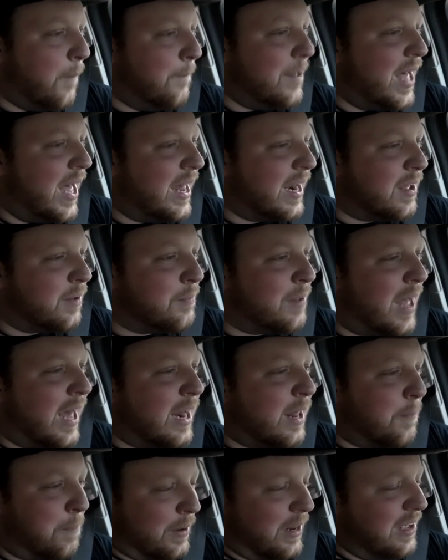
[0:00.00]
Mighty,
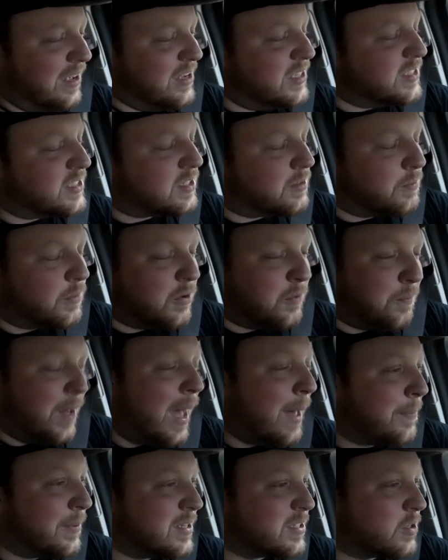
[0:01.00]
mighty pleasing, my
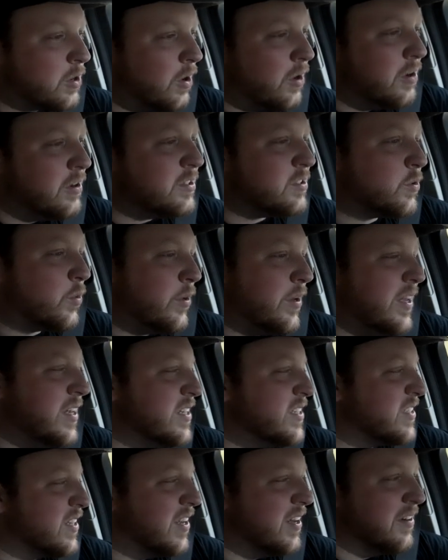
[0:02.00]
pappy's corn
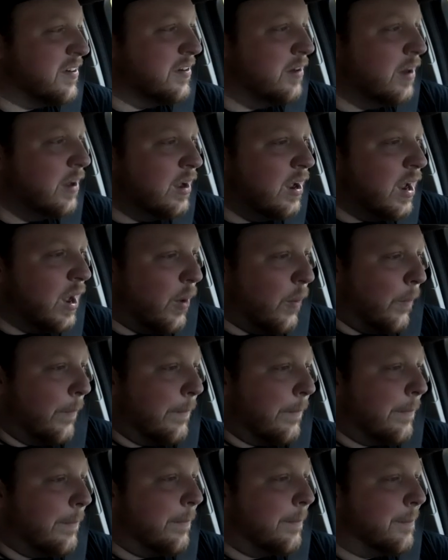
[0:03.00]
squeezing.
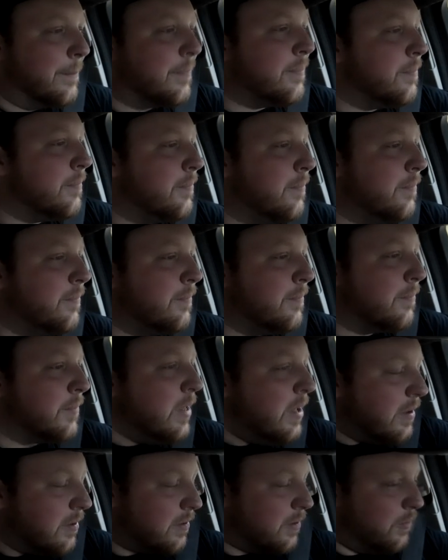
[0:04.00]

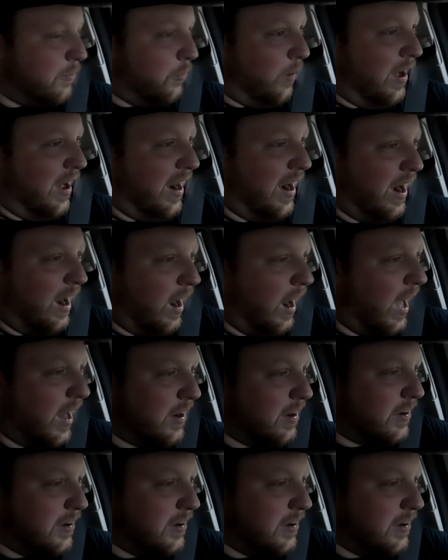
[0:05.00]
Mm, what a laugh.